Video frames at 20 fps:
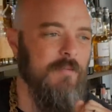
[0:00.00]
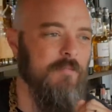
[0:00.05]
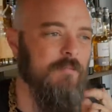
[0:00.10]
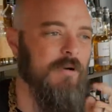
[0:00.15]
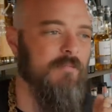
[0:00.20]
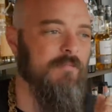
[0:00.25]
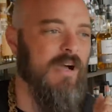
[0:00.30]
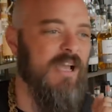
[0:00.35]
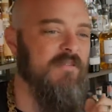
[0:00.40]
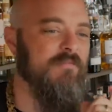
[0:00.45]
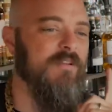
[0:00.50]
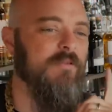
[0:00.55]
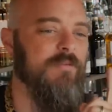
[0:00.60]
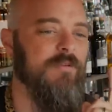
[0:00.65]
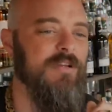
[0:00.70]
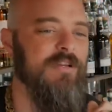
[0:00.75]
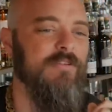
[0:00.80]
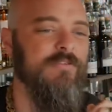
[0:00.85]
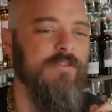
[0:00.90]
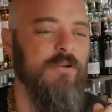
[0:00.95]
But my
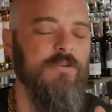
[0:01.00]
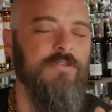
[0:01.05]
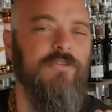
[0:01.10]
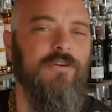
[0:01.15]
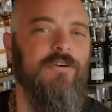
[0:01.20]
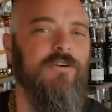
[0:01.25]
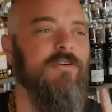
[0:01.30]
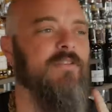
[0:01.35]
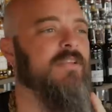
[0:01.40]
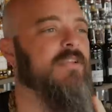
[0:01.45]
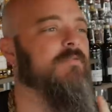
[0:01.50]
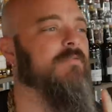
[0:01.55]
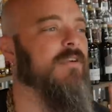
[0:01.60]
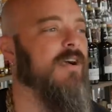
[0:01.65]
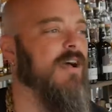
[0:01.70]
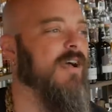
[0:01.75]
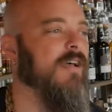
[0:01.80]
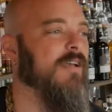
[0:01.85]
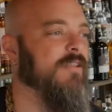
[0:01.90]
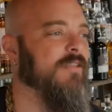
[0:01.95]
memory of those early
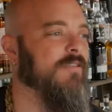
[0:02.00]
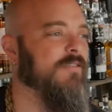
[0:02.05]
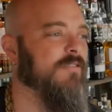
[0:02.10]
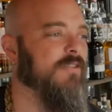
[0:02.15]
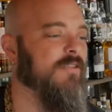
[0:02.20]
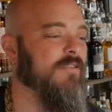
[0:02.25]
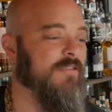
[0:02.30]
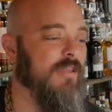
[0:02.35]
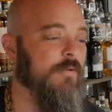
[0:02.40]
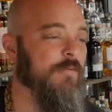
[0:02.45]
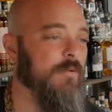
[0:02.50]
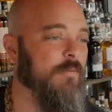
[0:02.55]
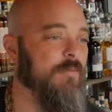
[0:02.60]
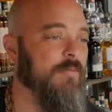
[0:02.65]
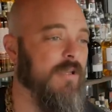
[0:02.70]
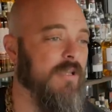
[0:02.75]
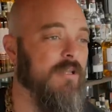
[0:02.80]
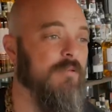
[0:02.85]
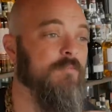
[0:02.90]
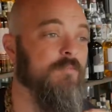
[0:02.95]
ryes is that we were
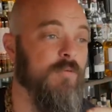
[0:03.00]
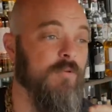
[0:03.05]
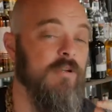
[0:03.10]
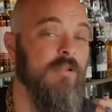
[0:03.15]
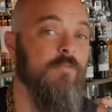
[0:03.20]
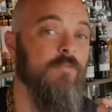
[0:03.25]
picking pretty